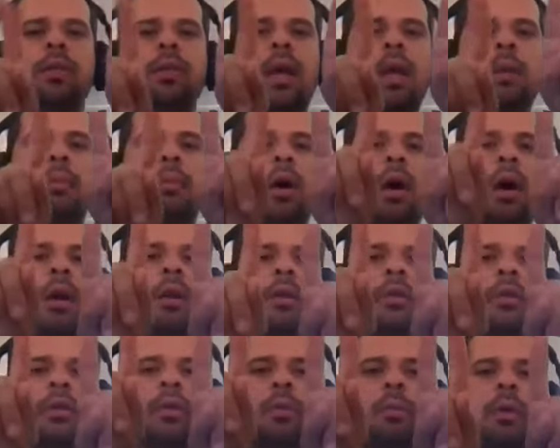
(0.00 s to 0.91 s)
they
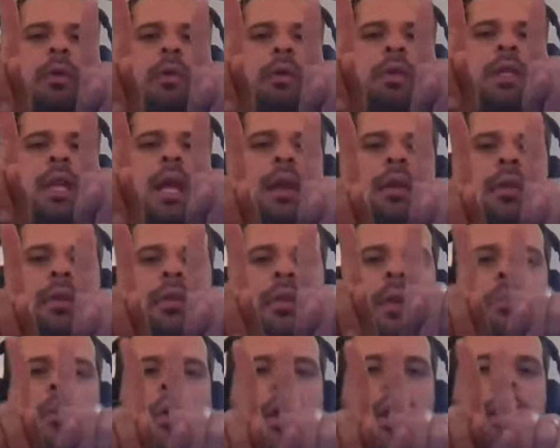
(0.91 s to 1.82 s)
might, somewhere in the dance,
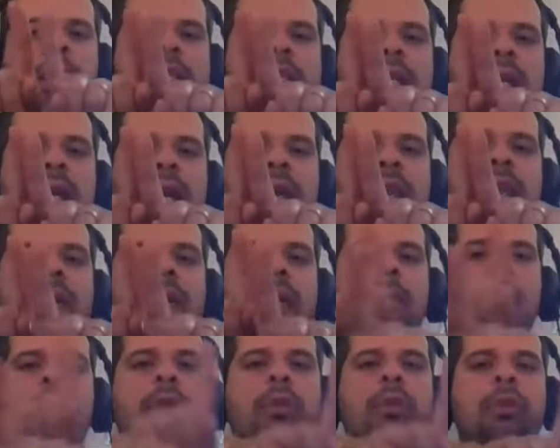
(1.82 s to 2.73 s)
they might get together, they
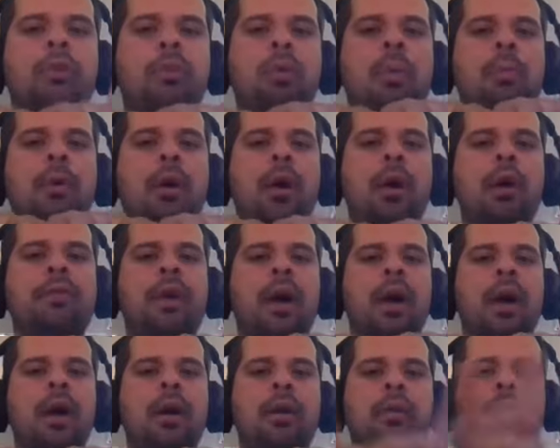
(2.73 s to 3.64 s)
might swap
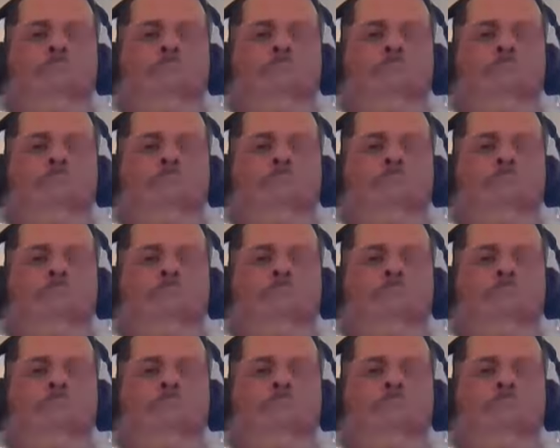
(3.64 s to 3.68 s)
over.